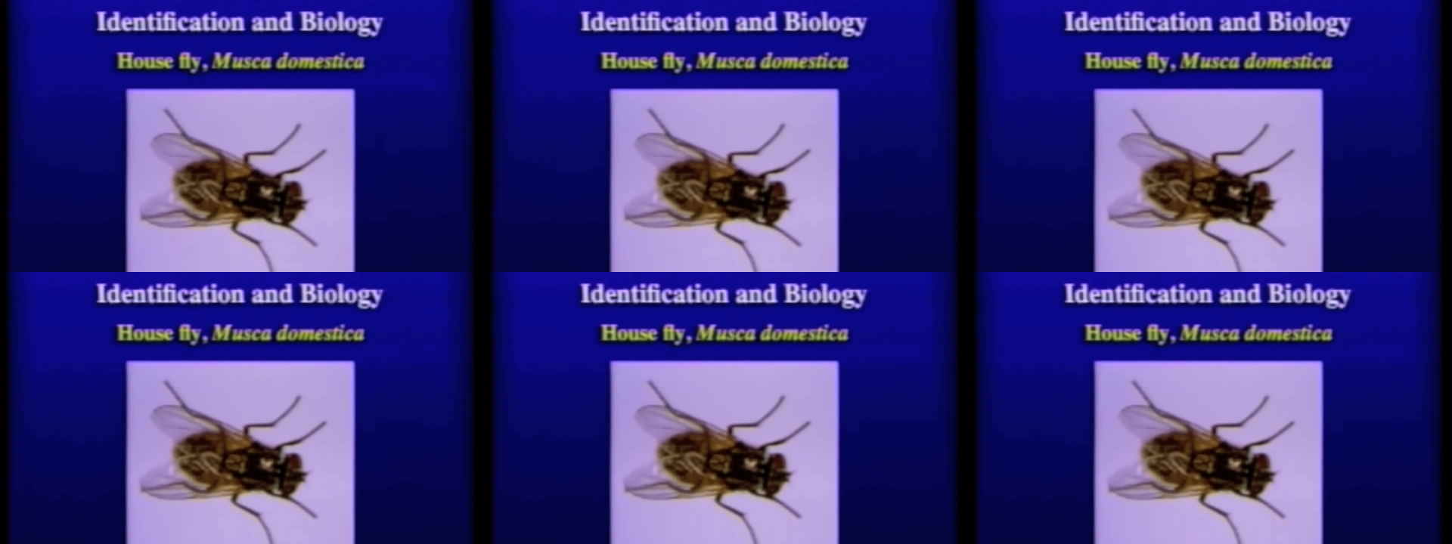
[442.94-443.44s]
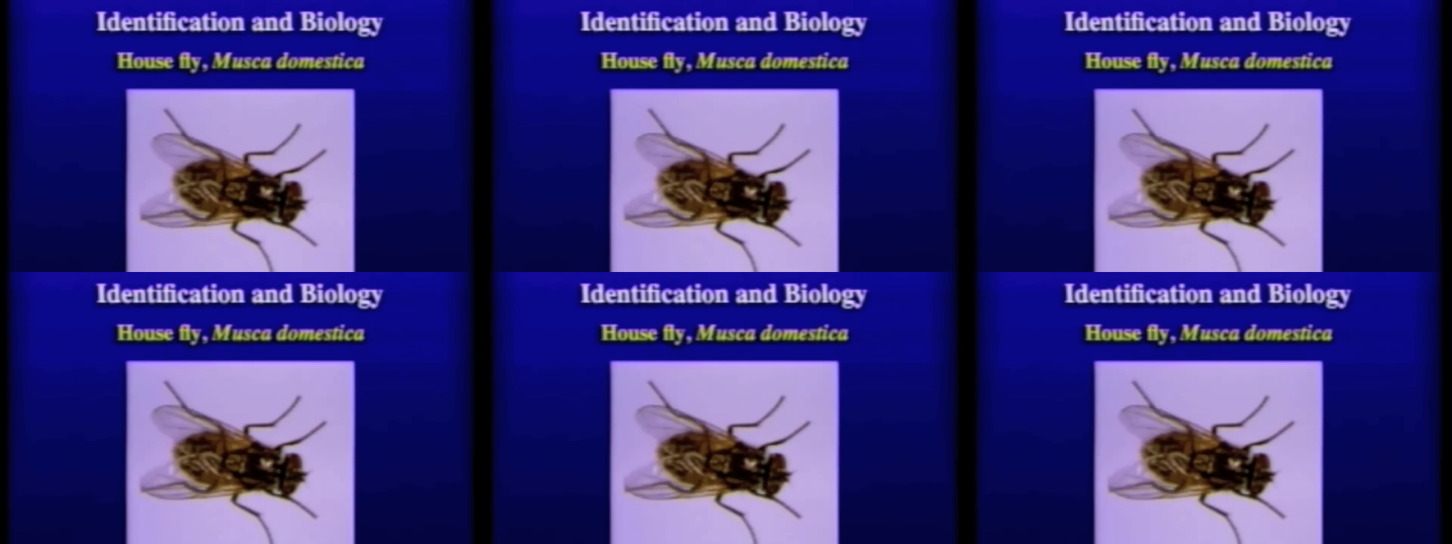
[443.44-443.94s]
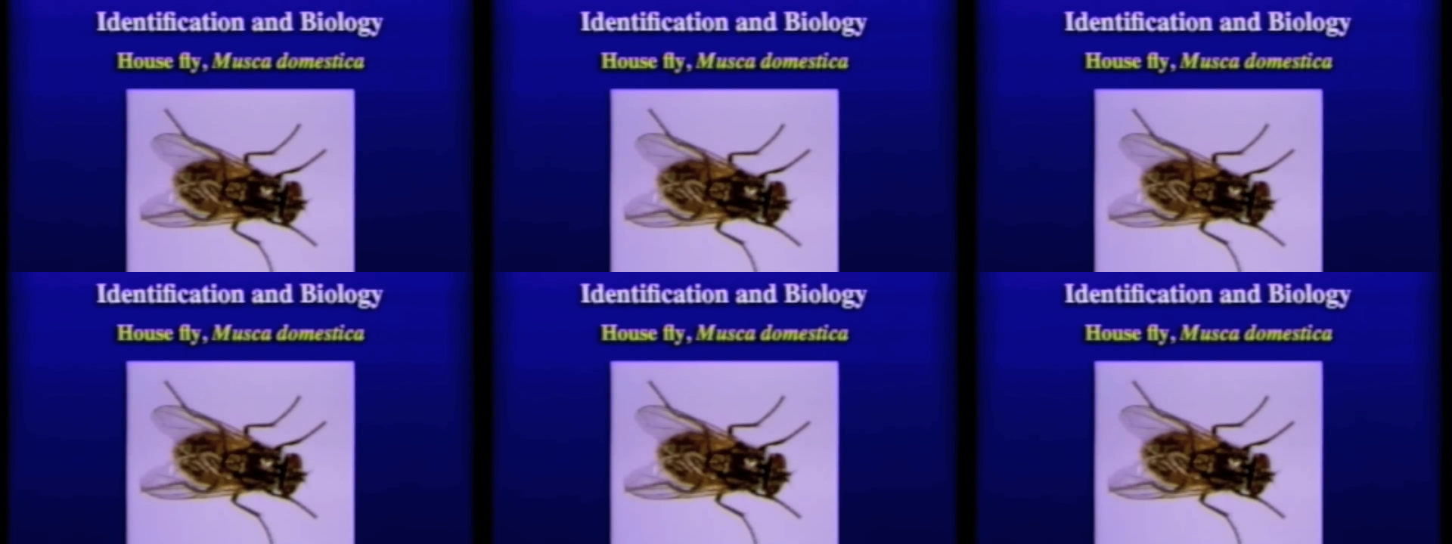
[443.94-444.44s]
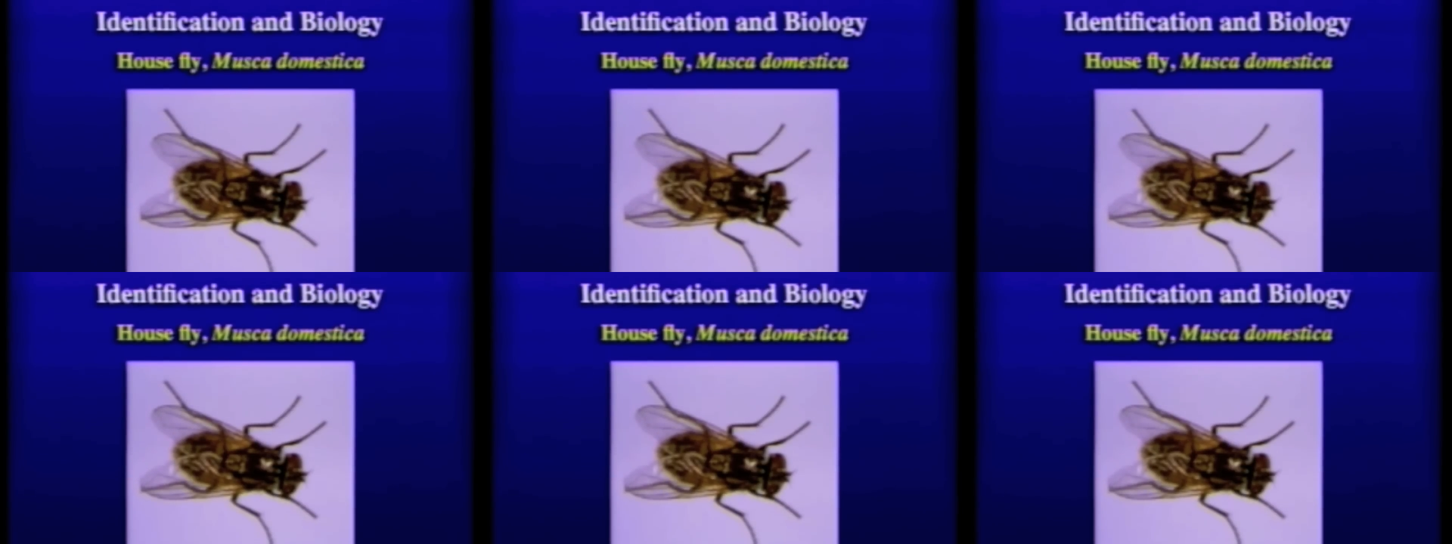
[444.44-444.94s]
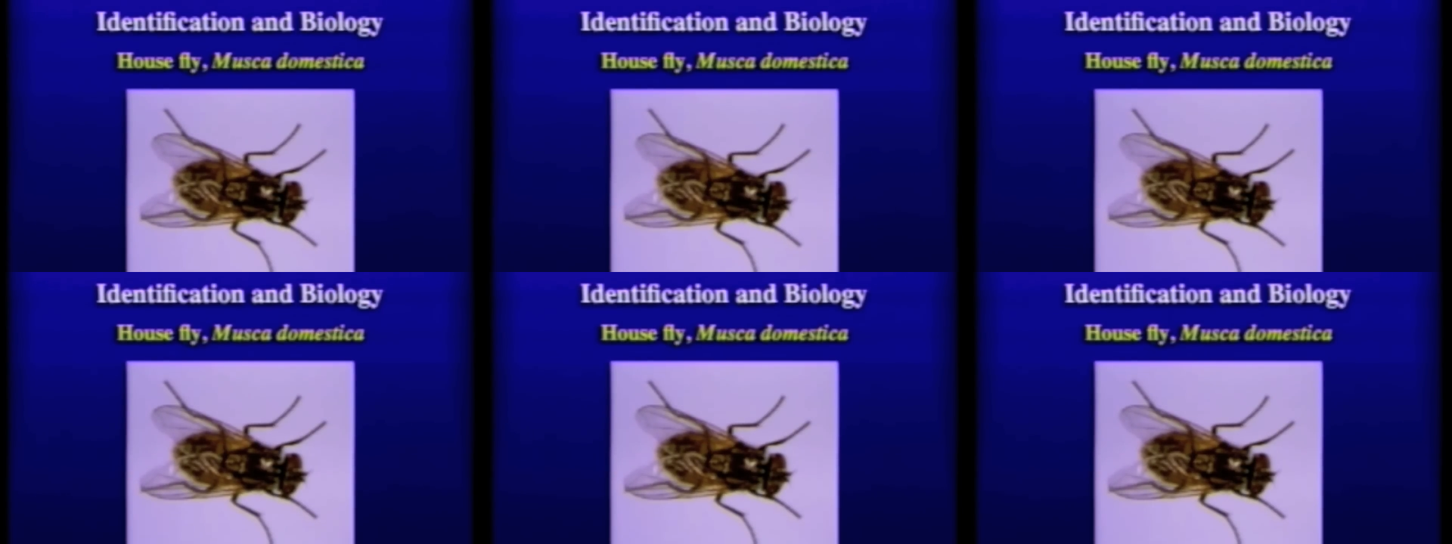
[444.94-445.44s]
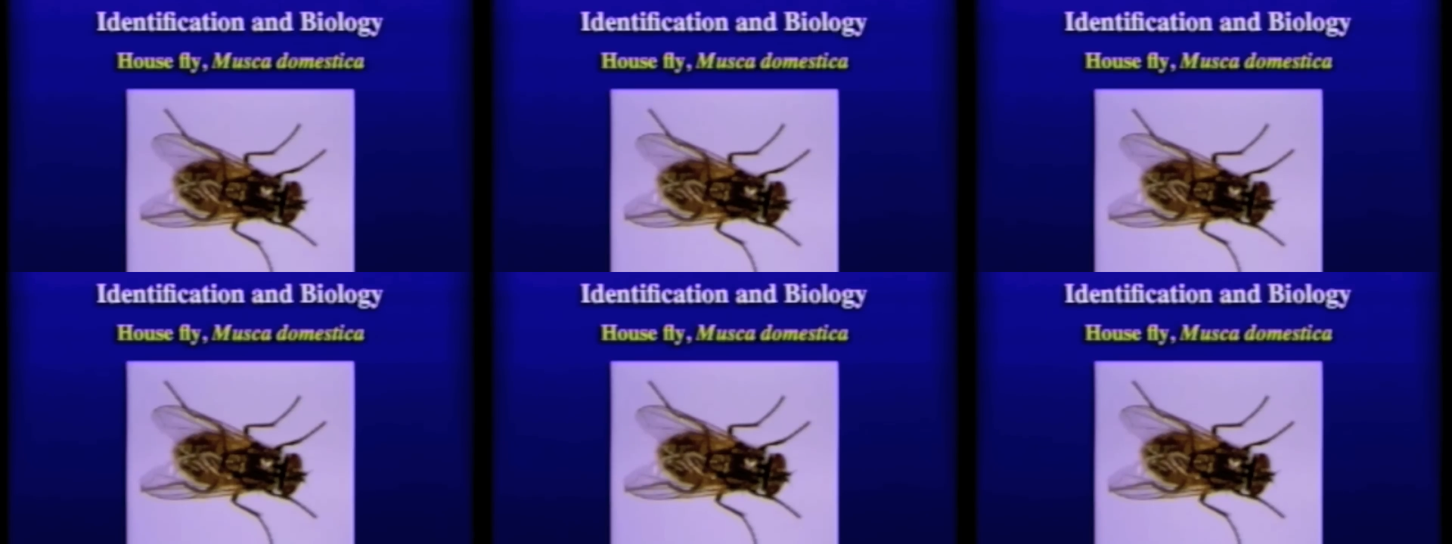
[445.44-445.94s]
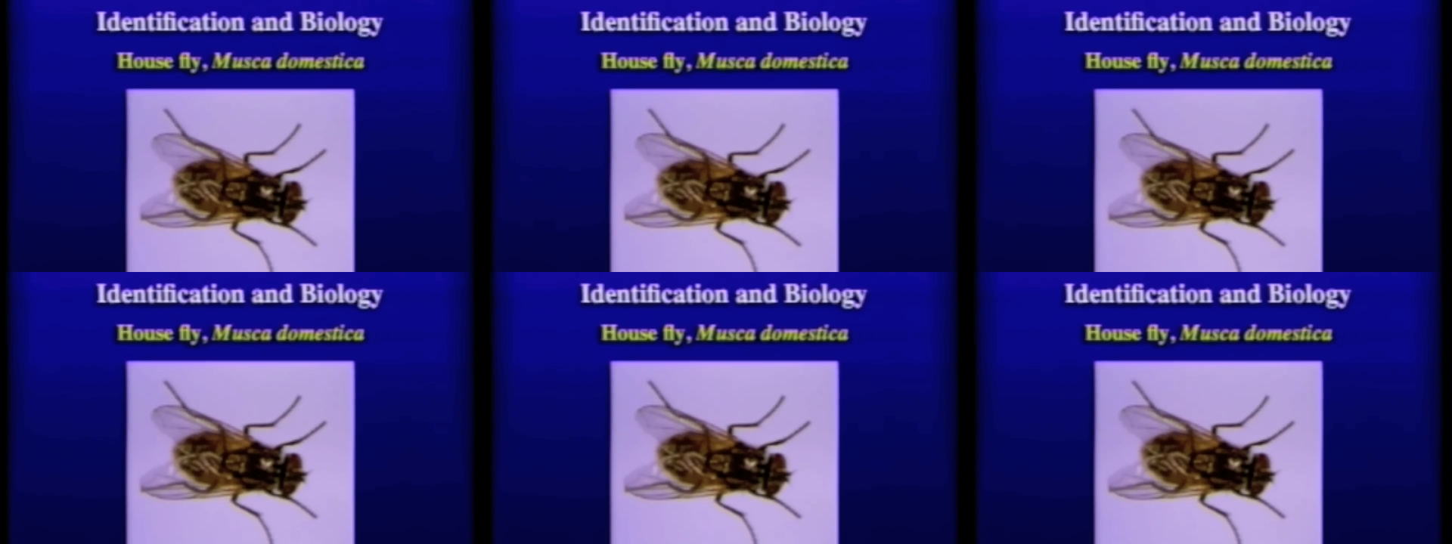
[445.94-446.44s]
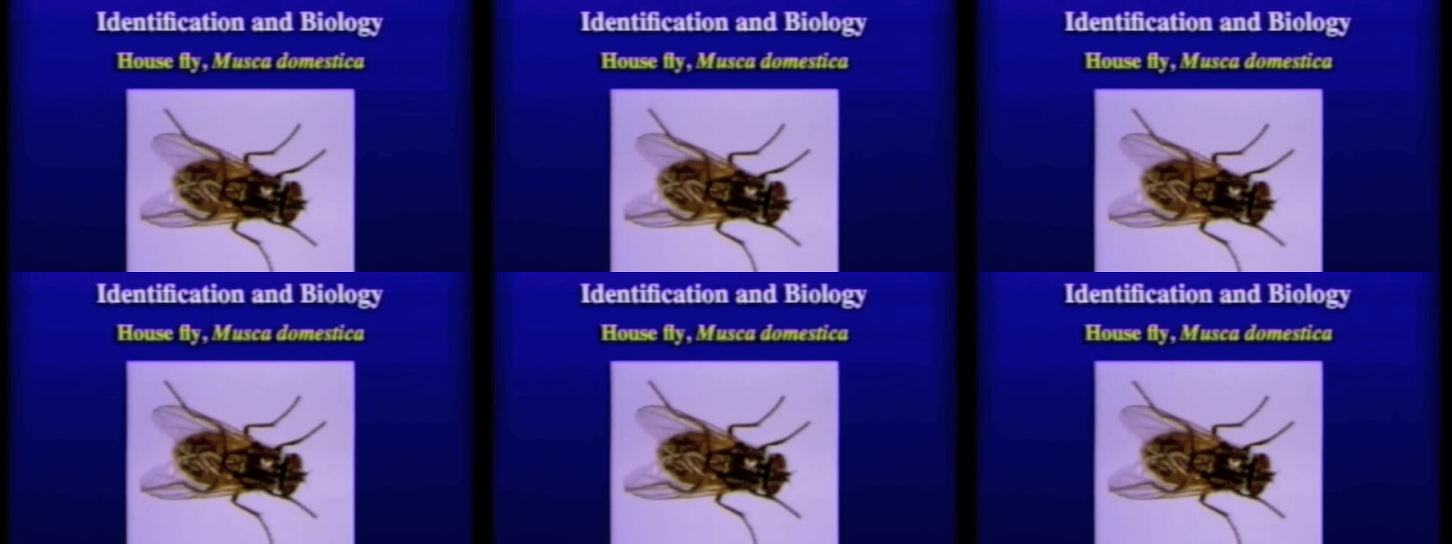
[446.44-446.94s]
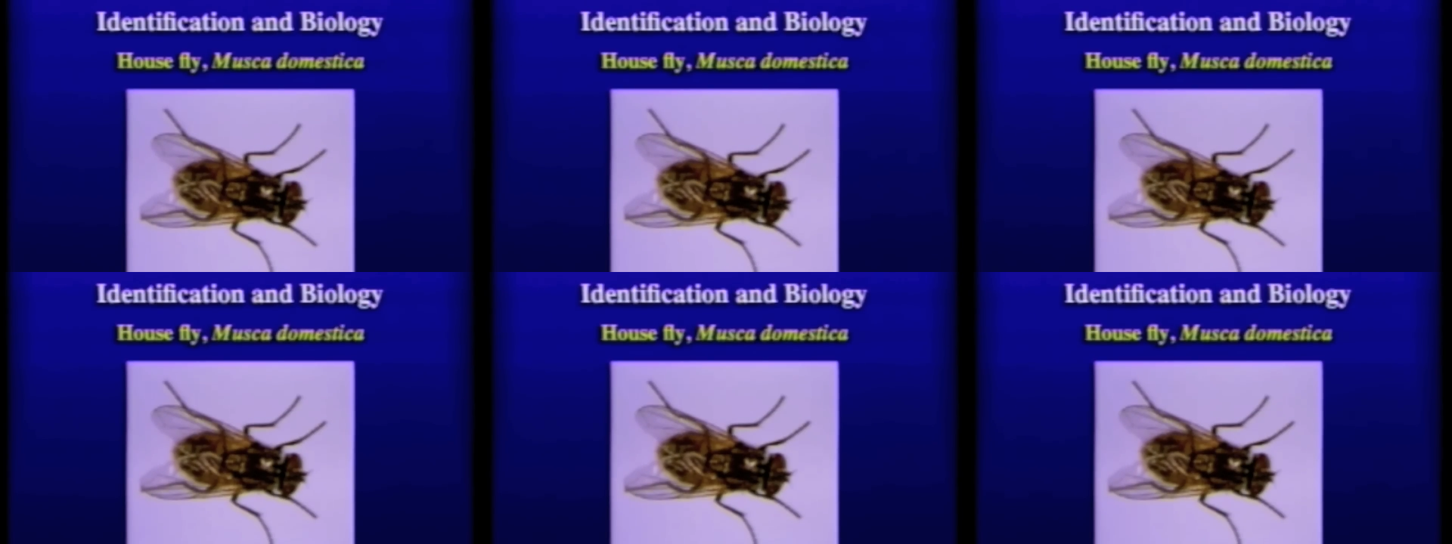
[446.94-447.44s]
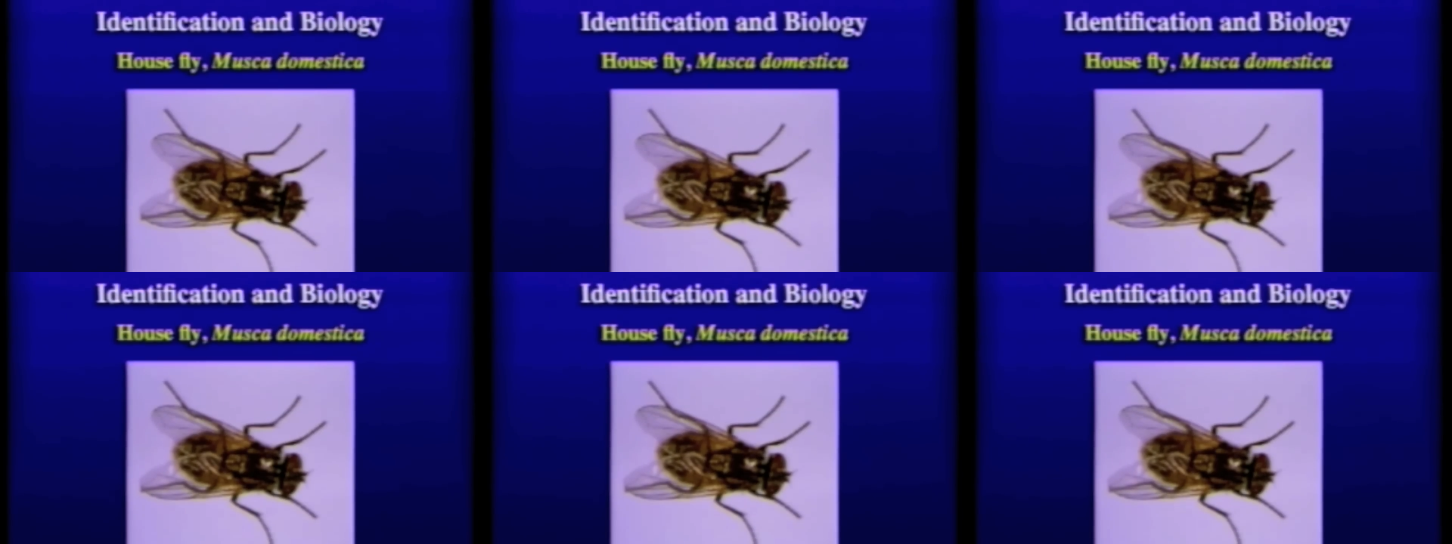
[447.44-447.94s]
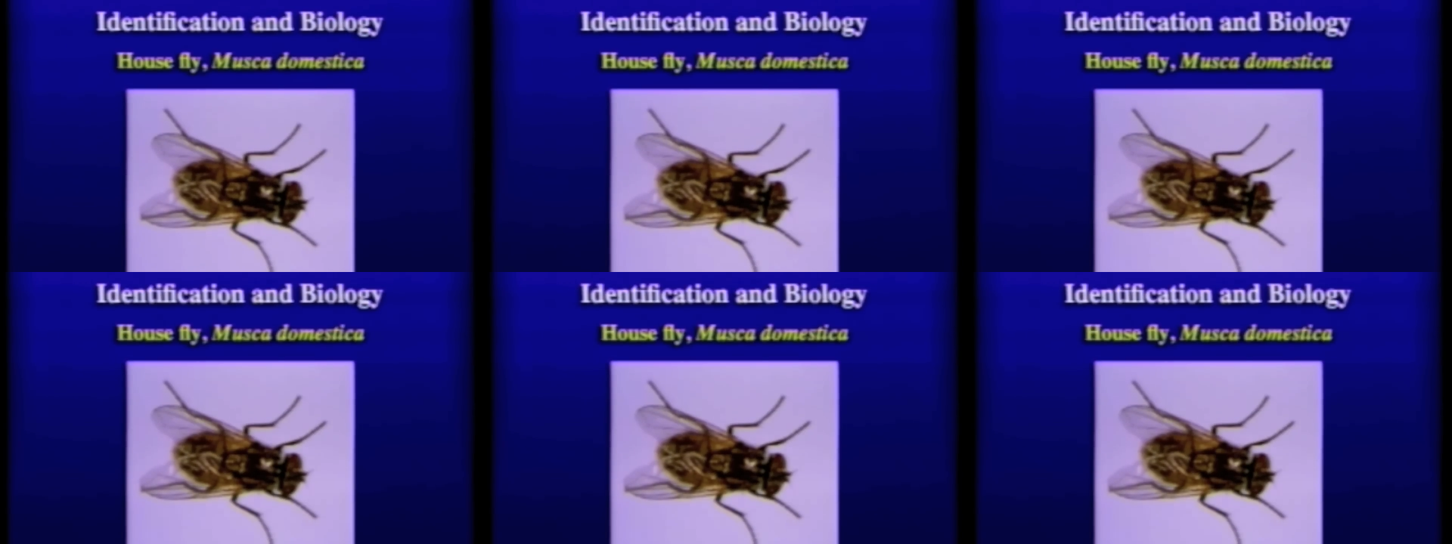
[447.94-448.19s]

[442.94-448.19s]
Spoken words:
Nobody's mouth can be seen.